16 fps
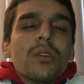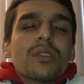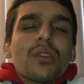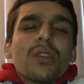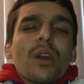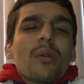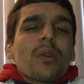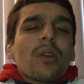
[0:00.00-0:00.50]

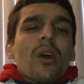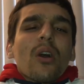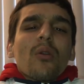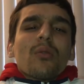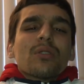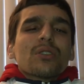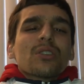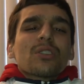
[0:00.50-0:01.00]
So there we are,
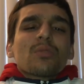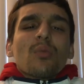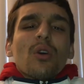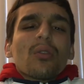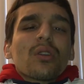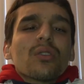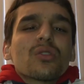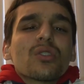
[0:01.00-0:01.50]
we're just
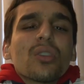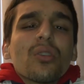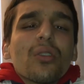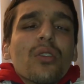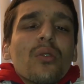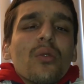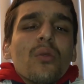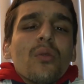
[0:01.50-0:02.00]
smoking,
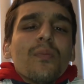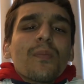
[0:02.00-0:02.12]
chilling,